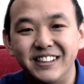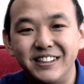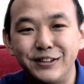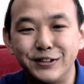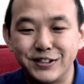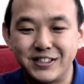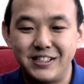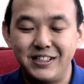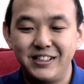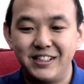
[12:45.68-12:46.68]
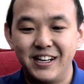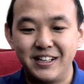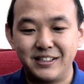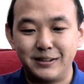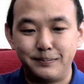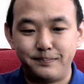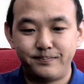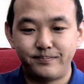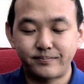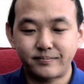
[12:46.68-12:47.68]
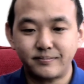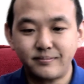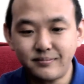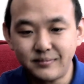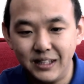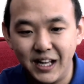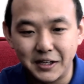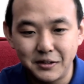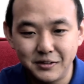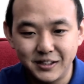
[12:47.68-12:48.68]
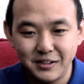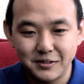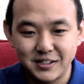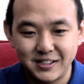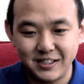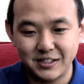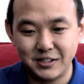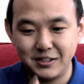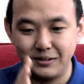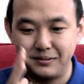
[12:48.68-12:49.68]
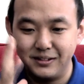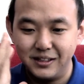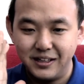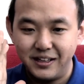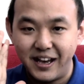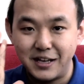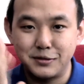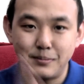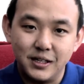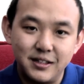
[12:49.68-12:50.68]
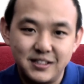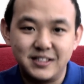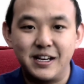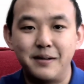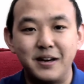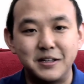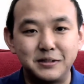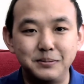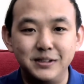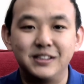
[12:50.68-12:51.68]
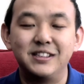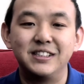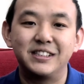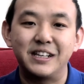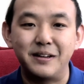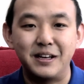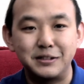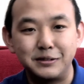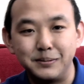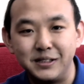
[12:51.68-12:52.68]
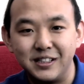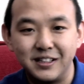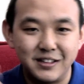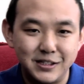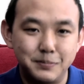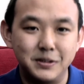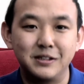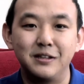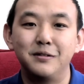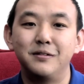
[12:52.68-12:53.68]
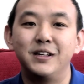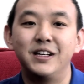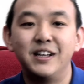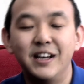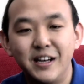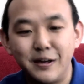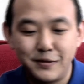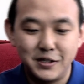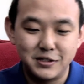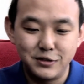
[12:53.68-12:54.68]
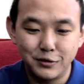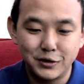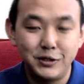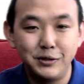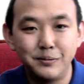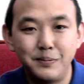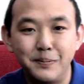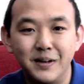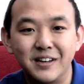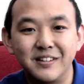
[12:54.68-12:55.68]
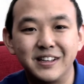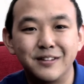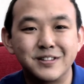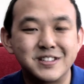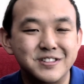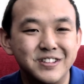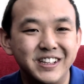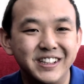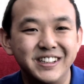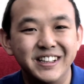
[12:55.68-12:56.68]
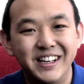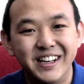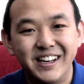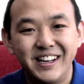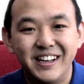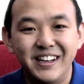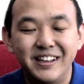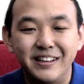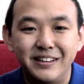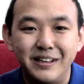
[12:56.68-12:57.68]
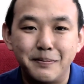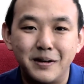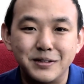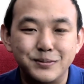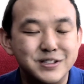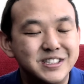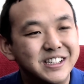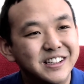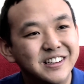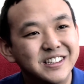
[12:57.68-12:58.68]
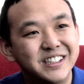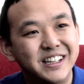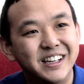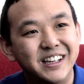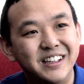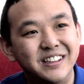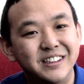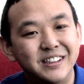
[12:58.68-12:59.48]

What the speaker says: You don't see that, like in UK you see a certain has to be at this time, has to be done this particular way. If there's no queue, people are going to get frustrated. Nepal is more chilled, and